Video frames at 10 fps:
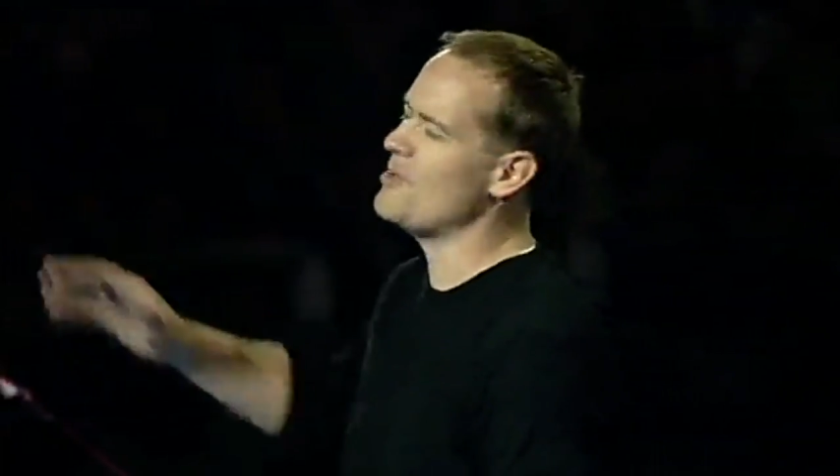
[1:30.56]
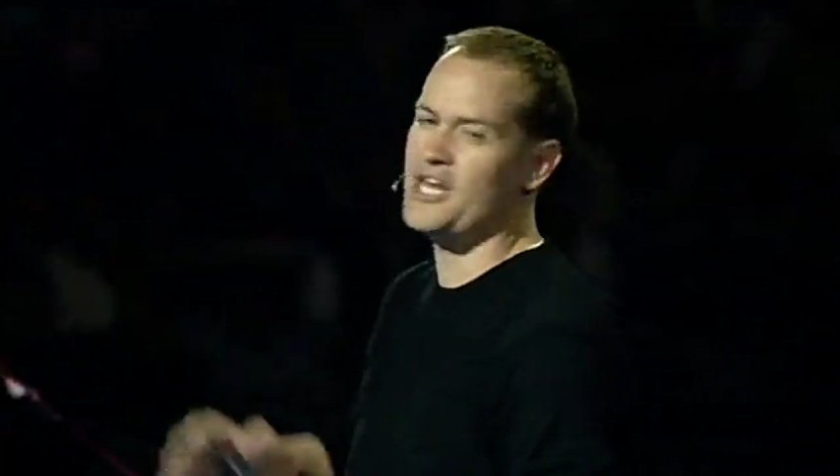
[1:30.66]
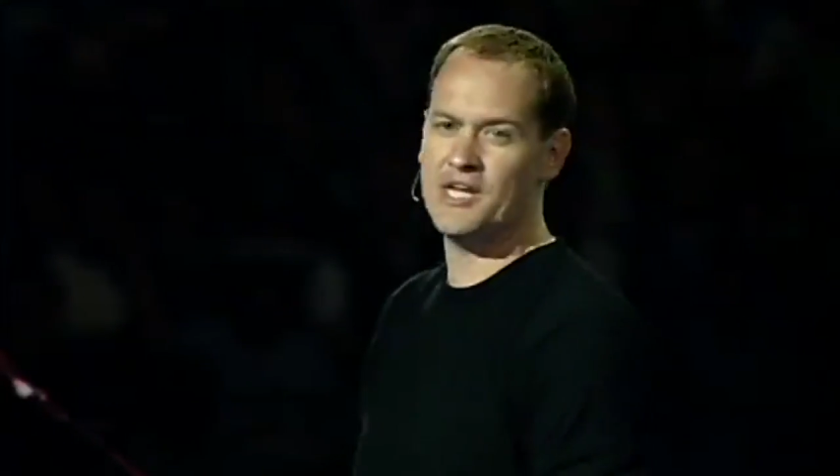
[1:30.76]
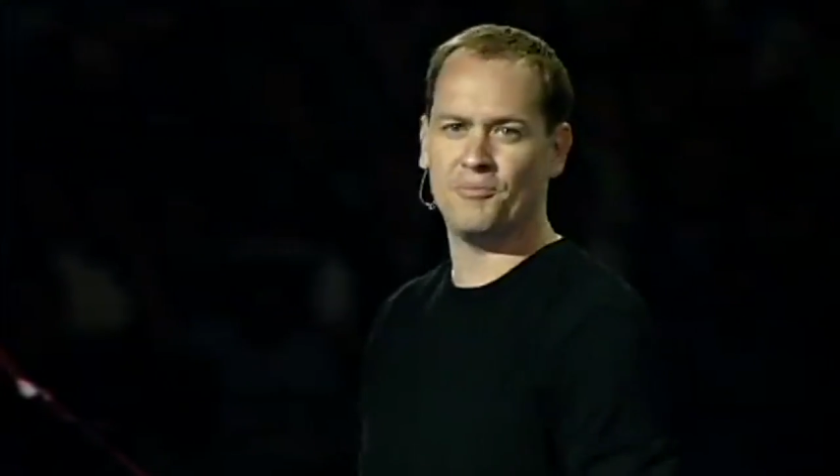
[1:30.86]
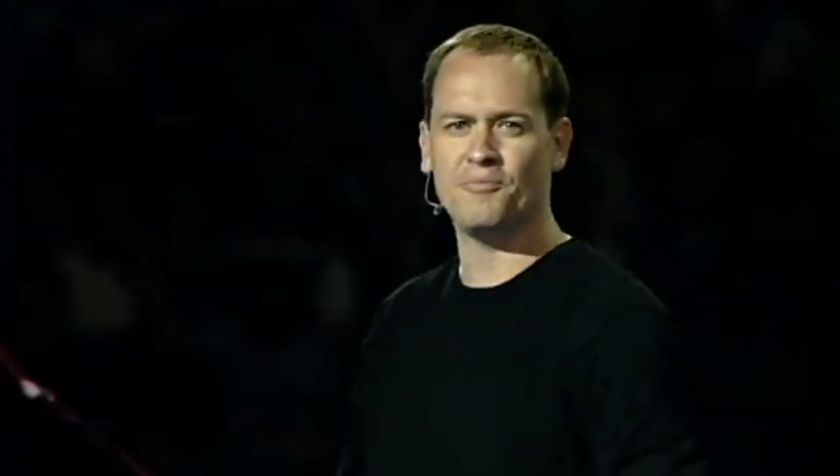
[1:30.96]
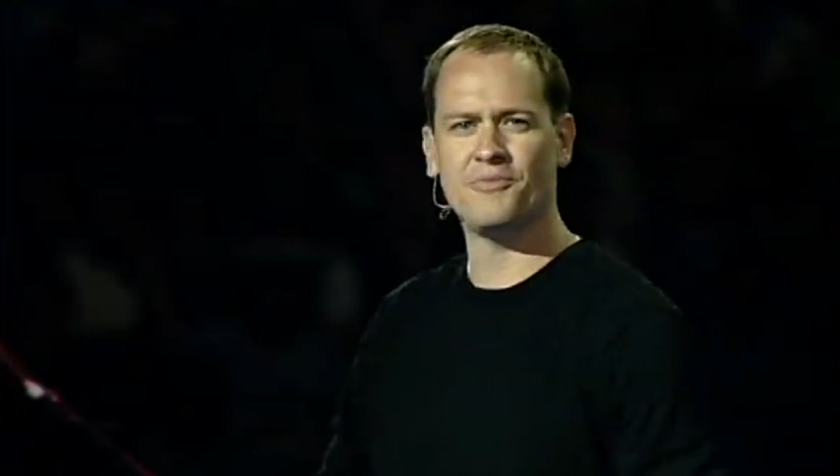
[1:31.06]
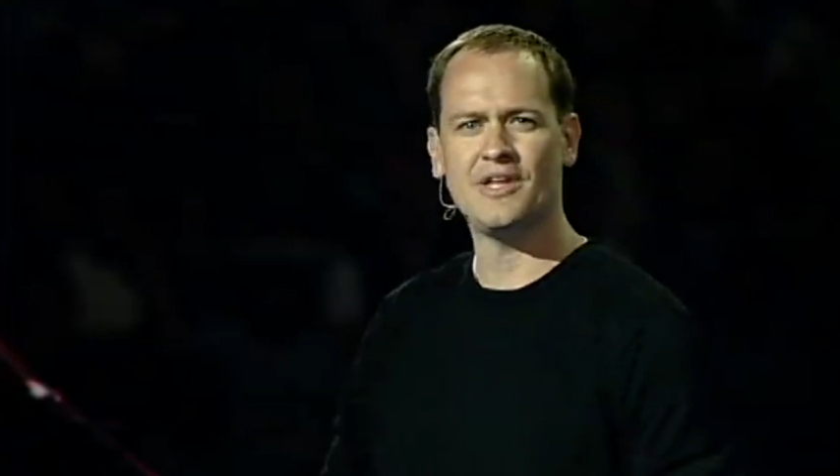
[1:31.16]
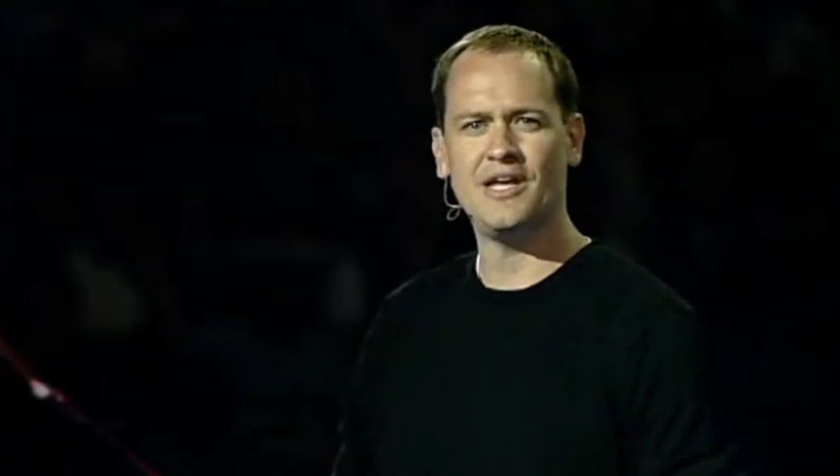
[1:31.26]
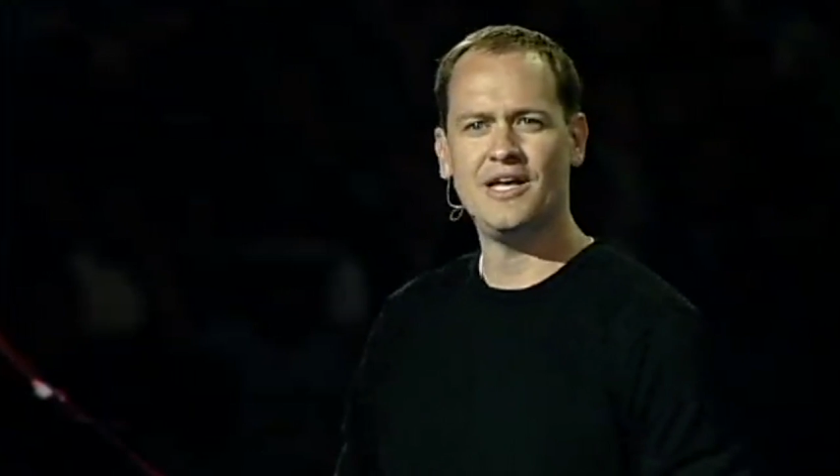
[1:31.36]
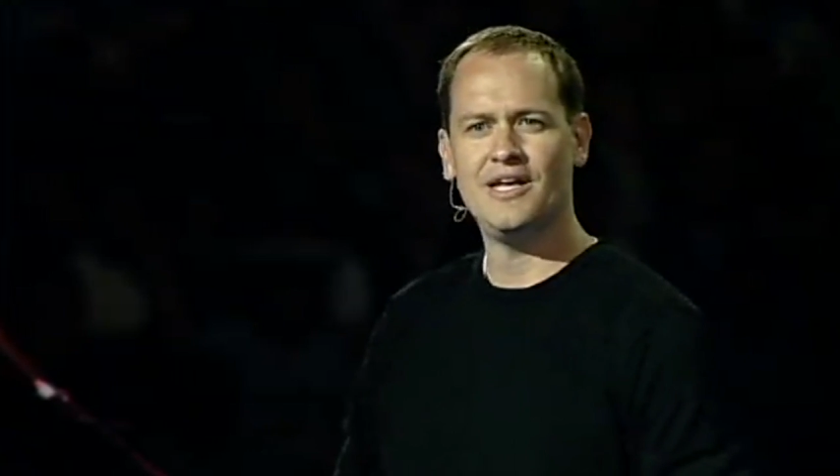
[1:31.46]
medium
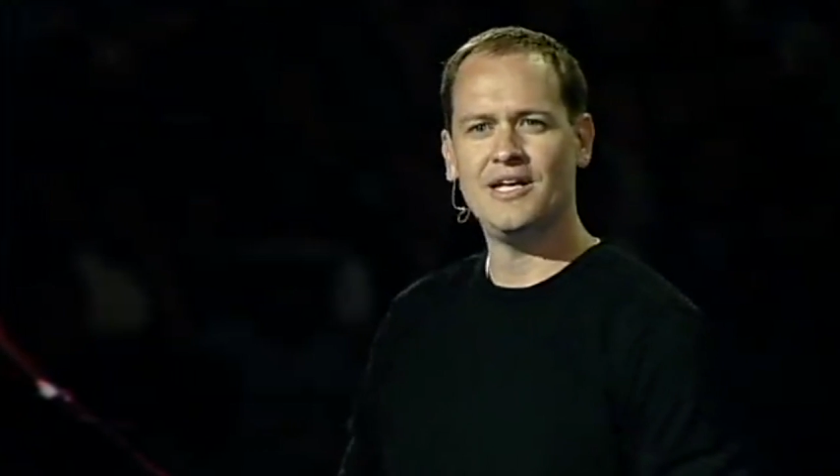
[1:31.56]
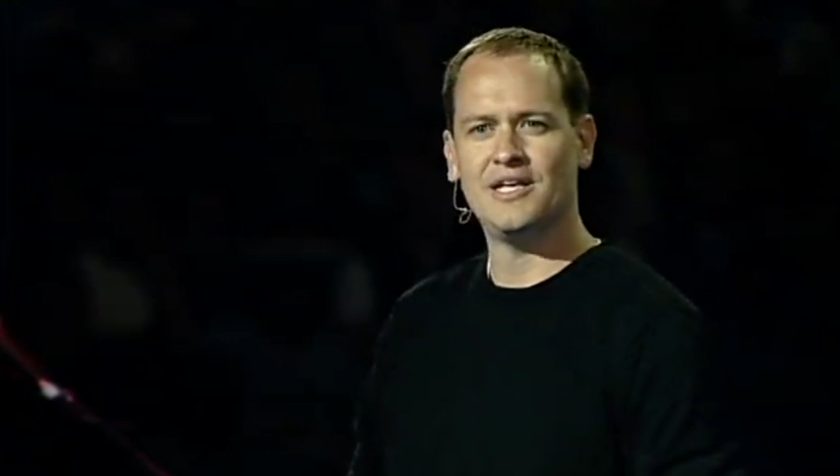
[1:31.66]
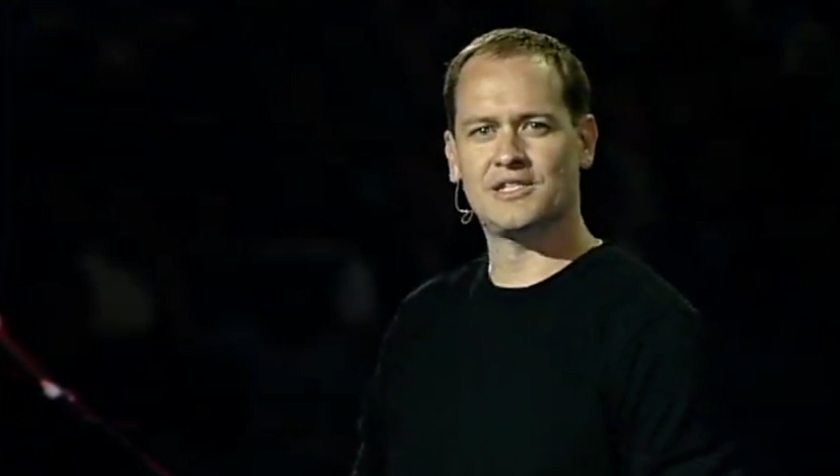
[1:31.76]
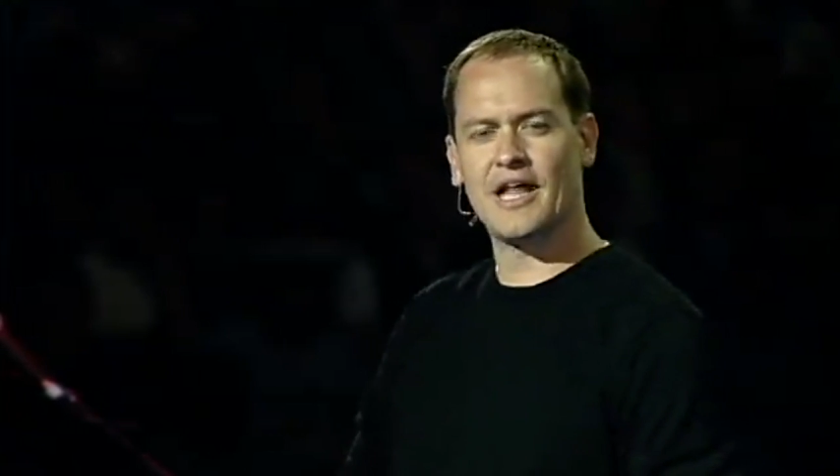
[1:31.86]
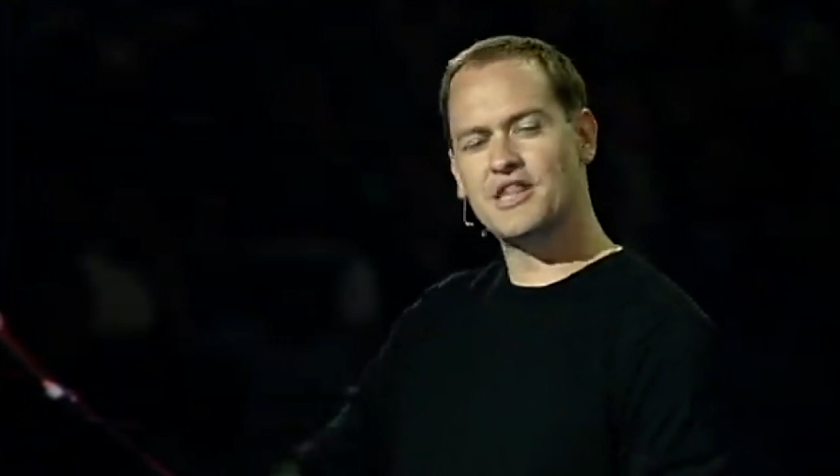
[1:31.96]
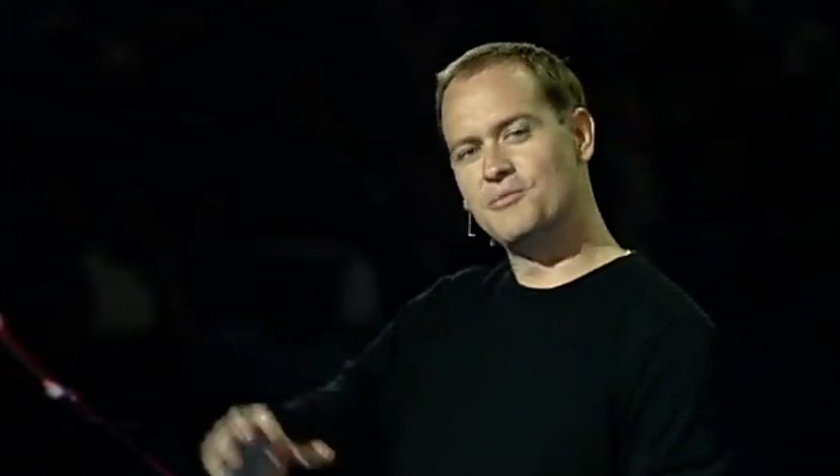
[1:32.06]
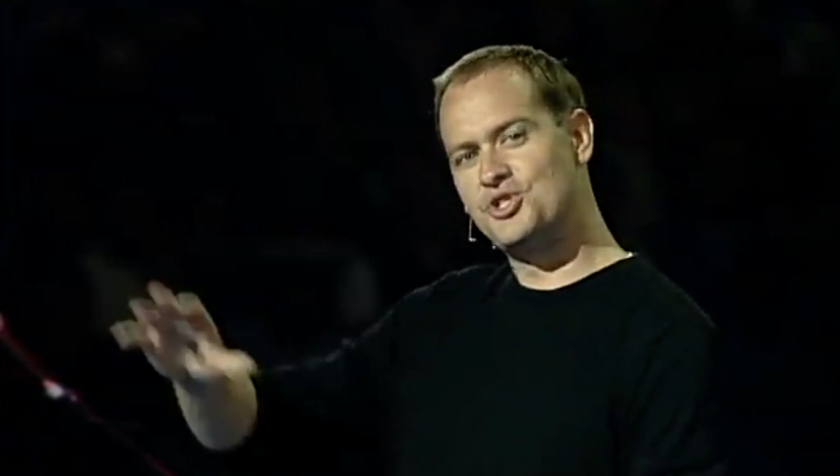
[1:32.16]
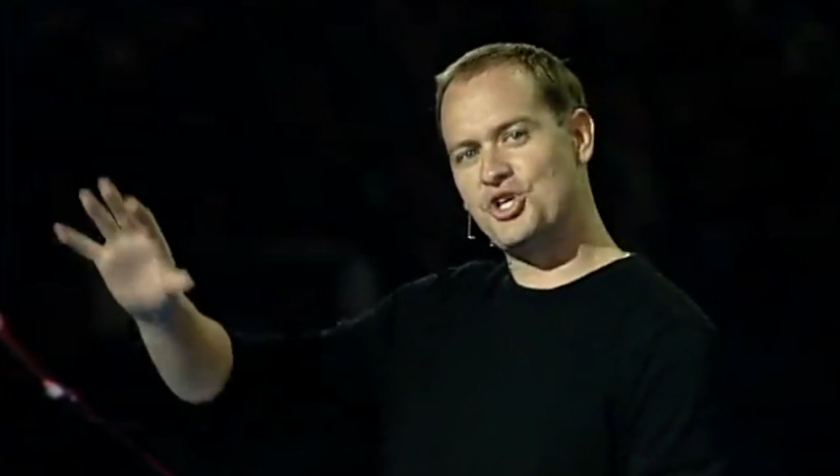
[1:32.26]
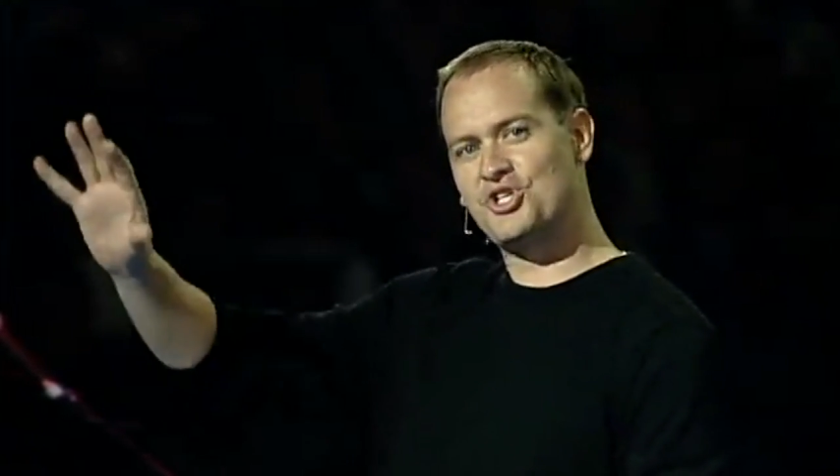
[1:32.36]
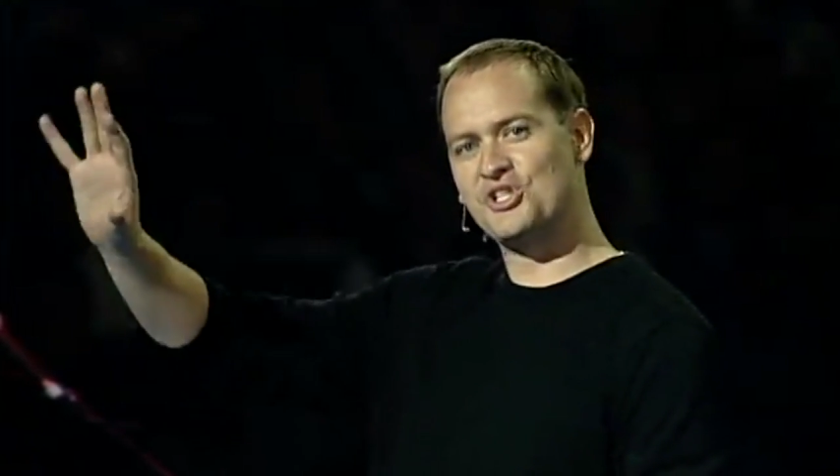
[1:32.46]
is like the
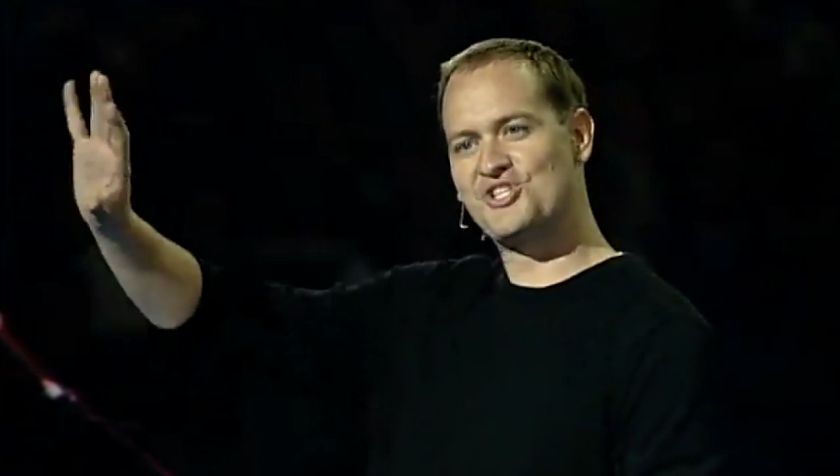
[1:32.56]
magician's